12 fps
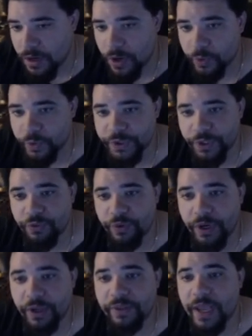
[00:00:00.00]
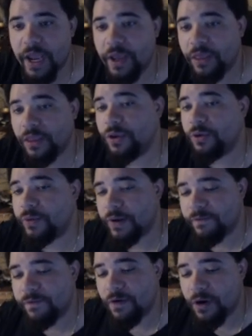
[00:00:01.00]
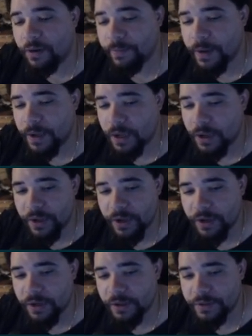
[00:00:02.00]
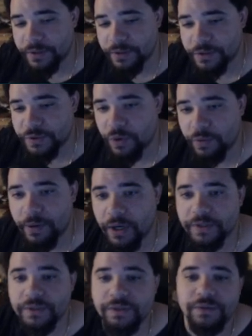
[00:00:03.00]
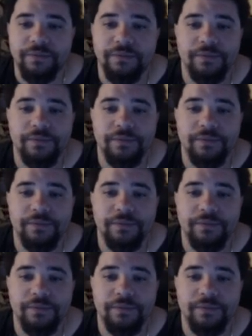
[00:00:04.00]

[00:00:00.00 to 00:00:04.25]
OC3 that you can farm in storm pods.